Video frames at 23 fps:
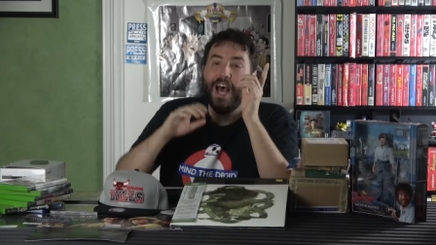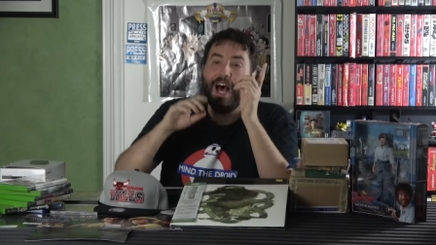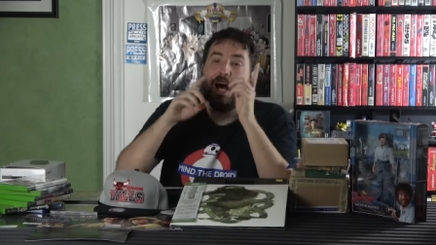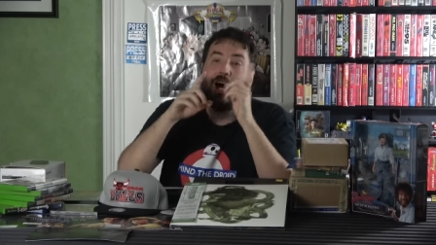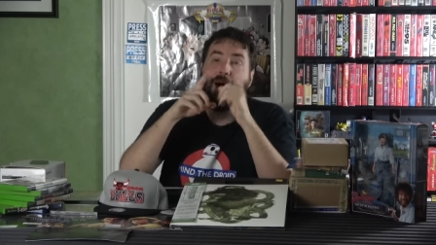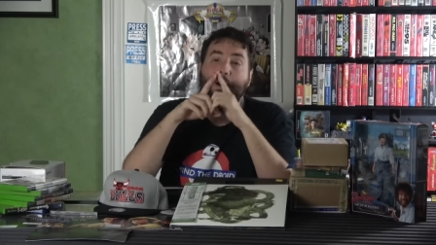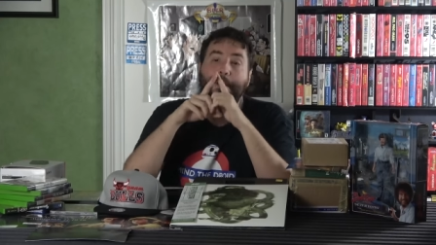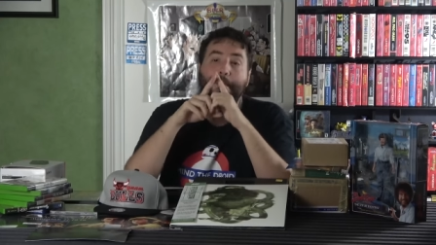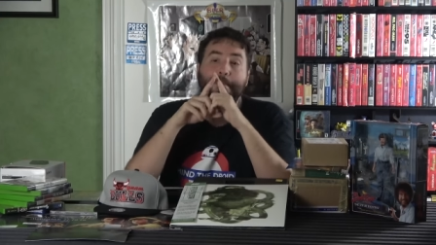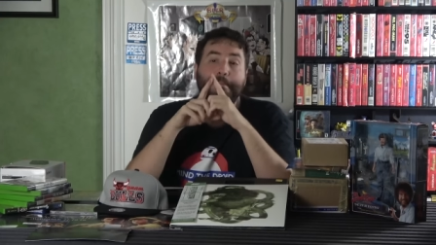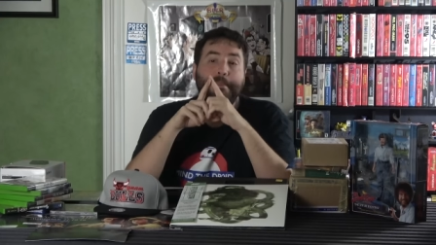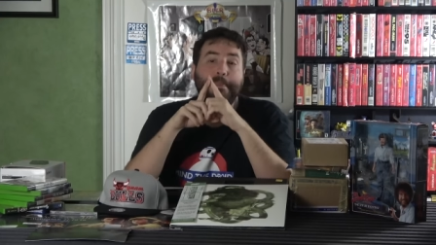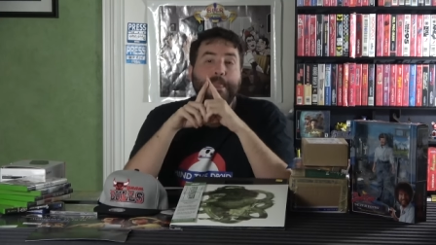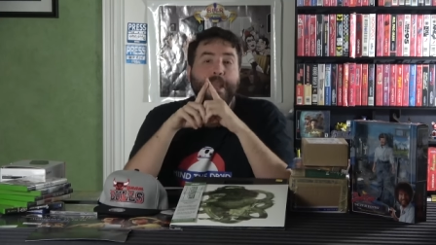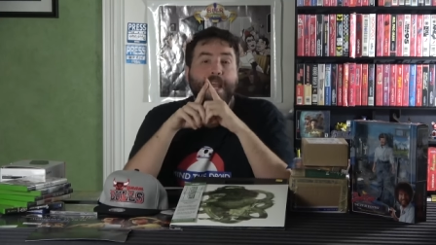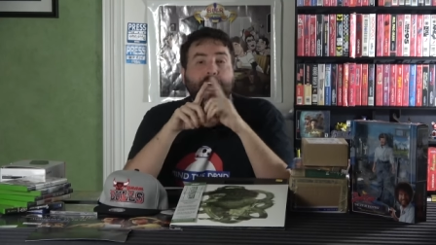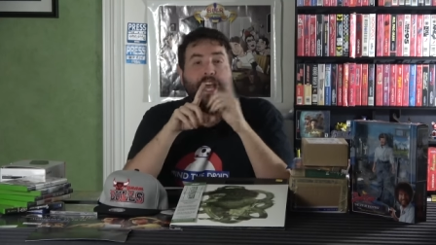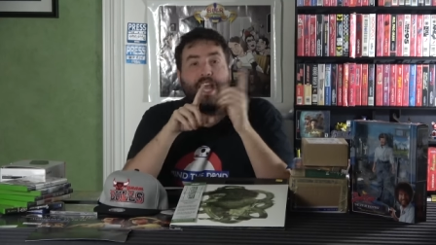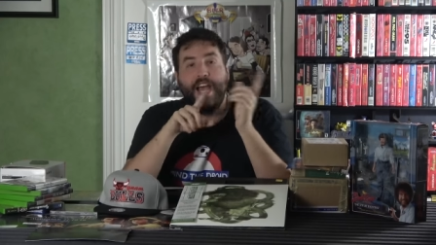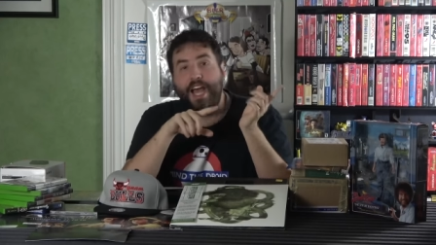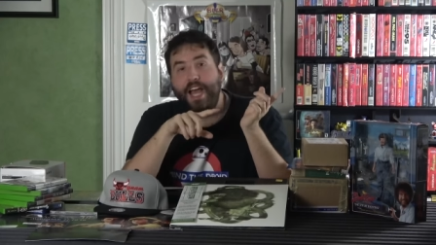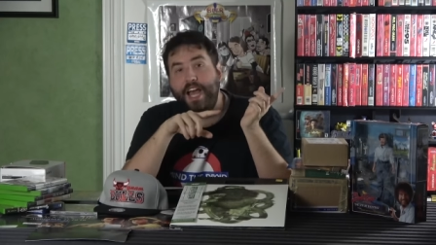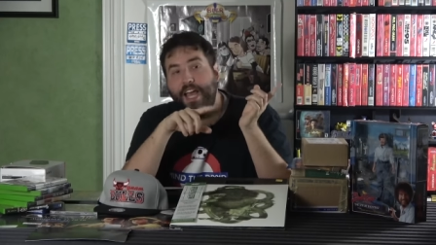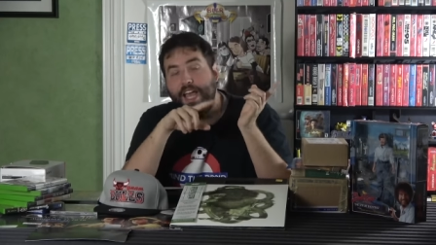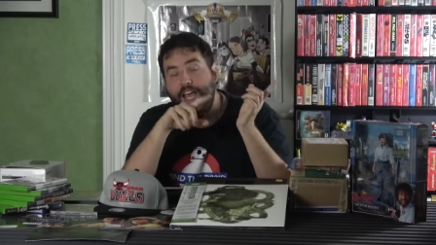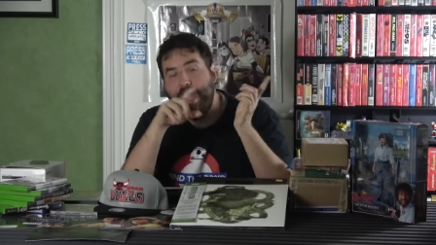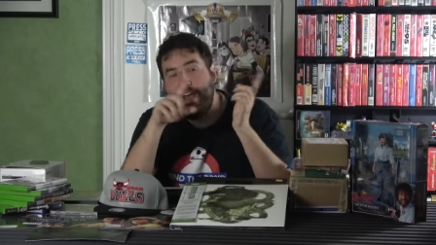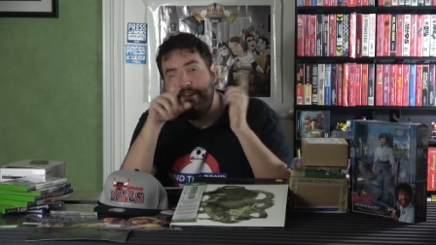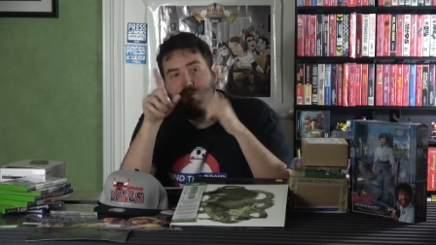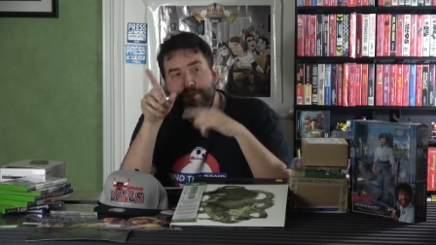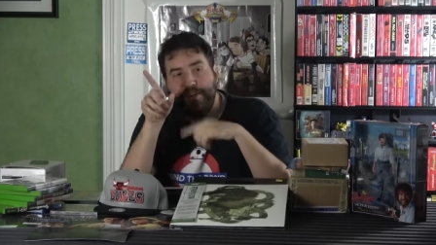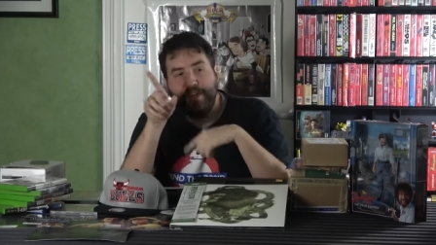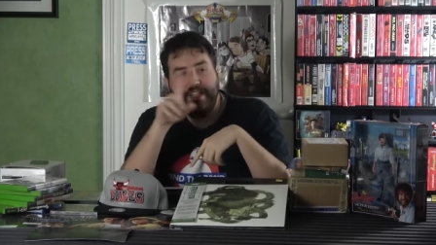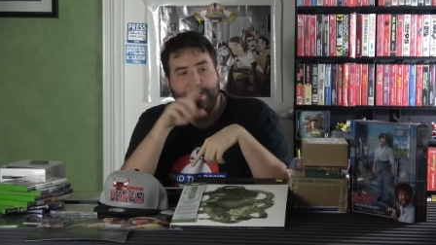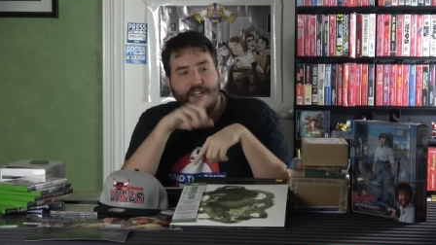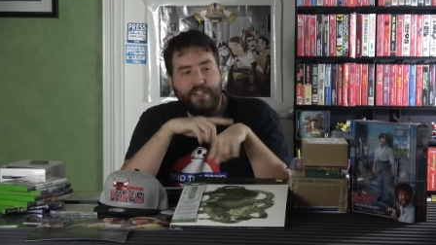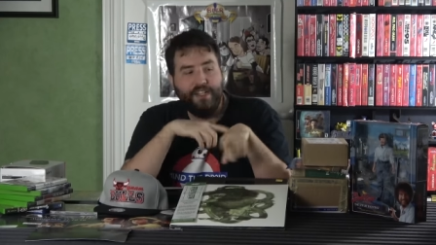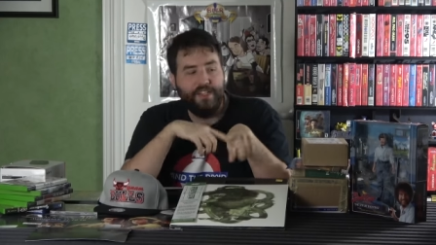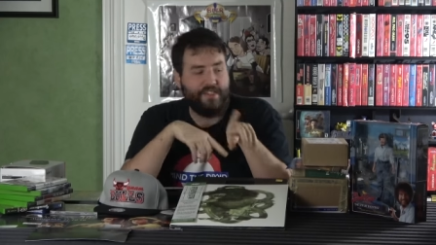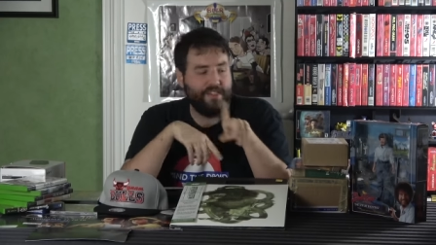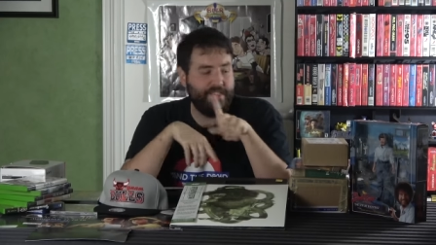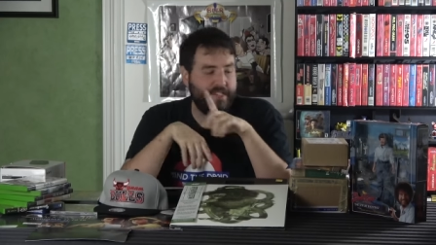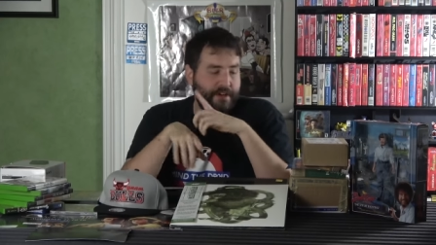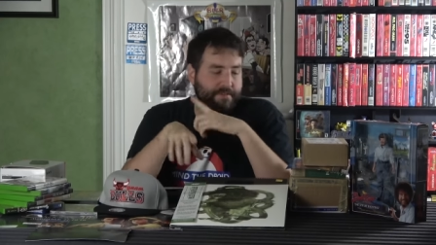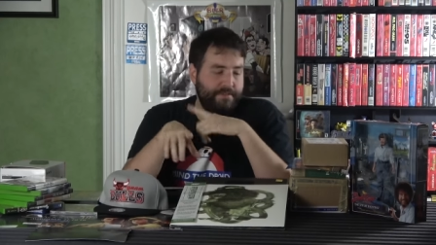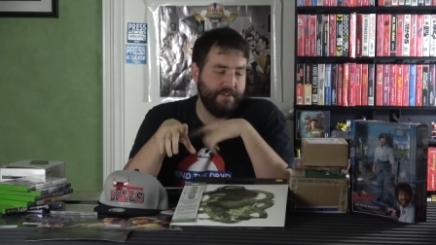Um, I after I did all
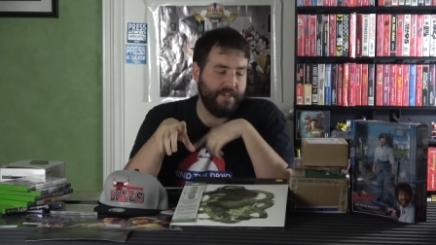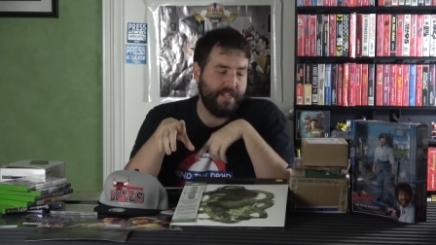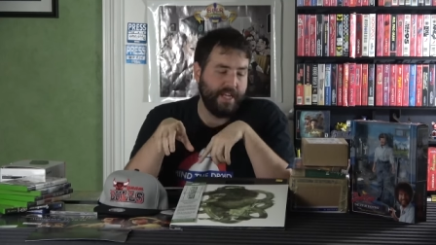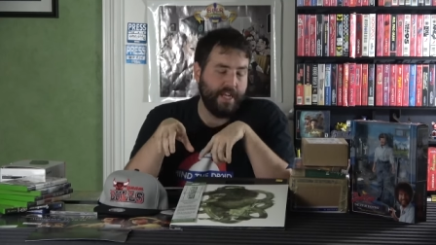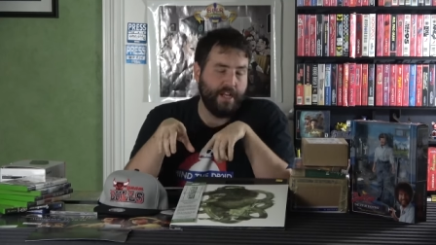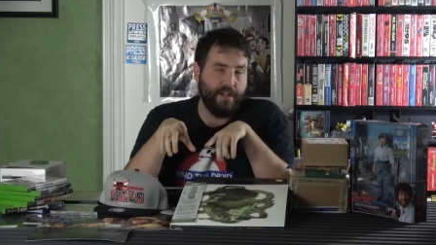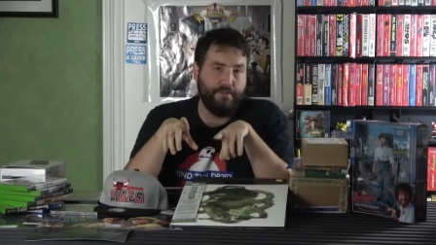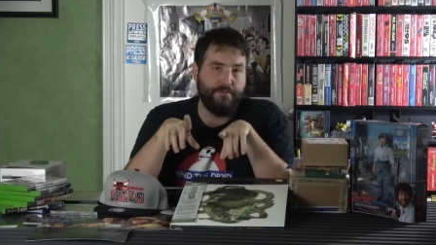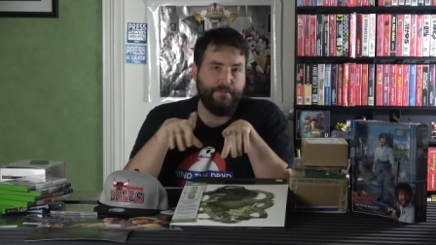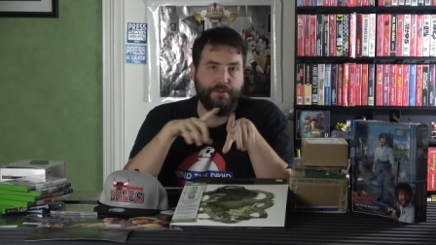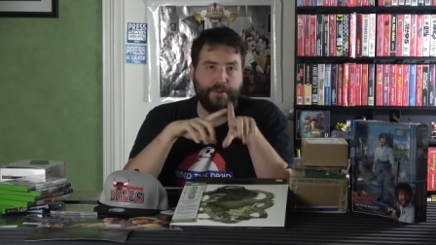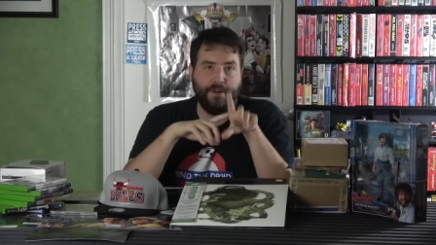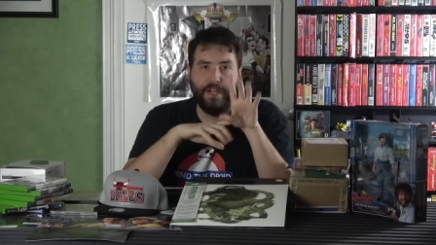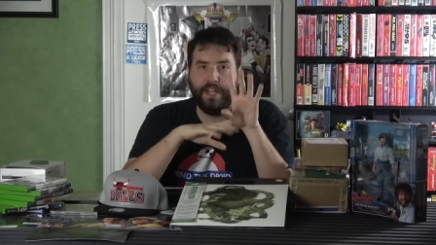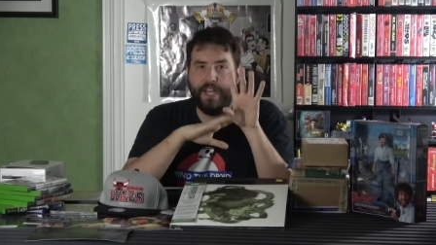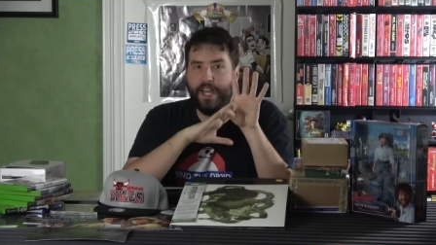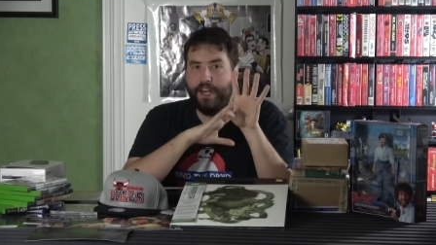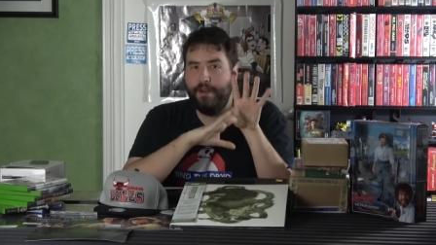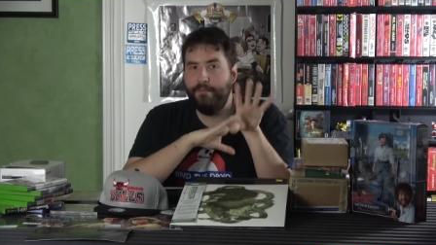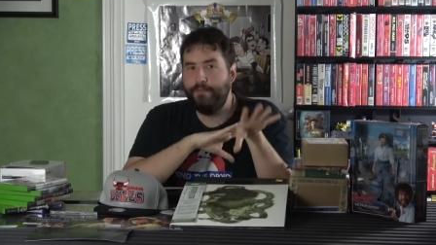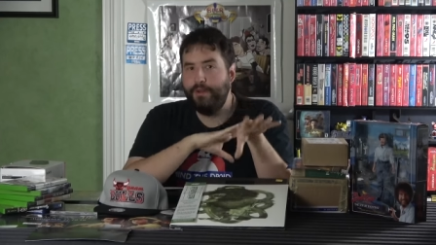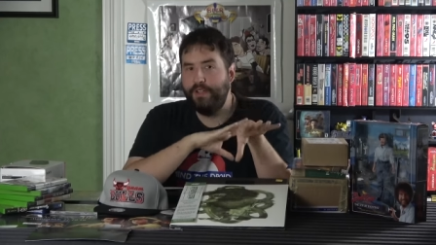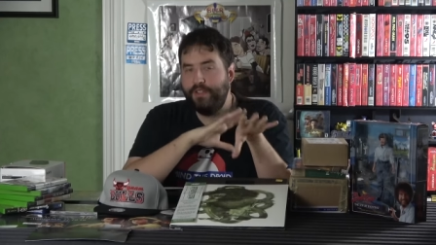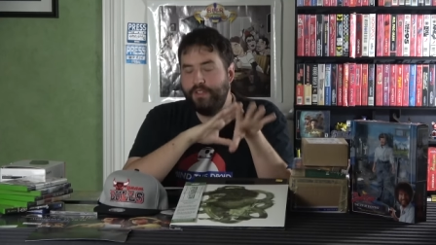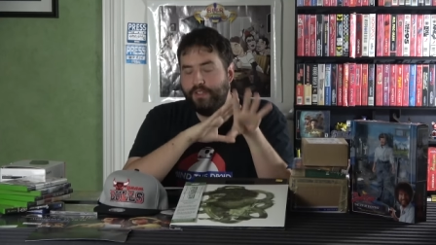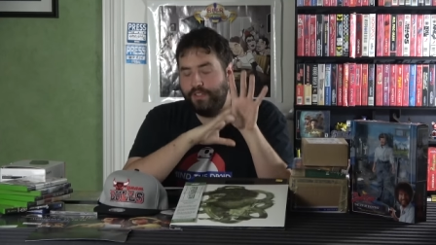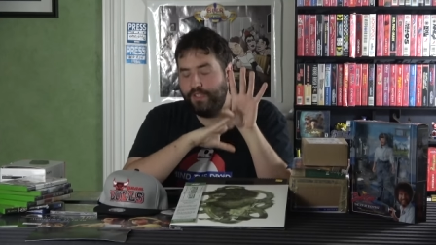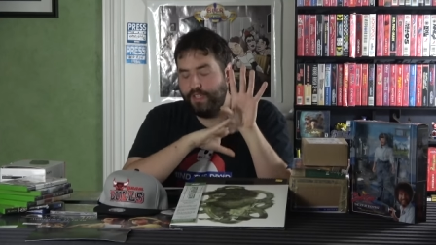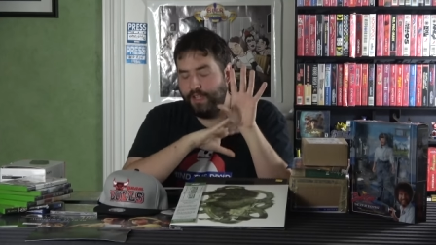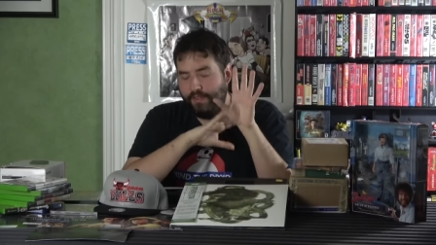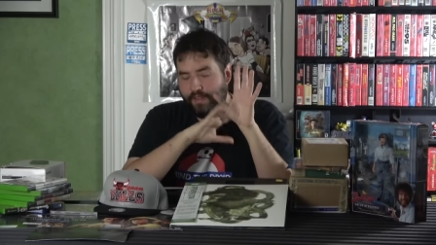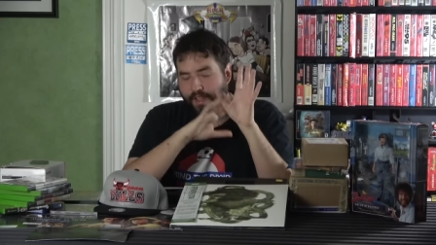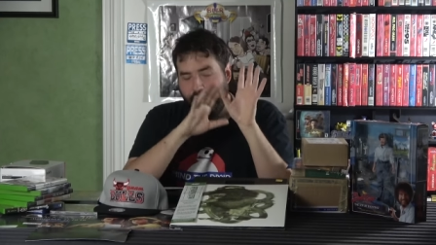this stuff in California, I had a bunch of stuff.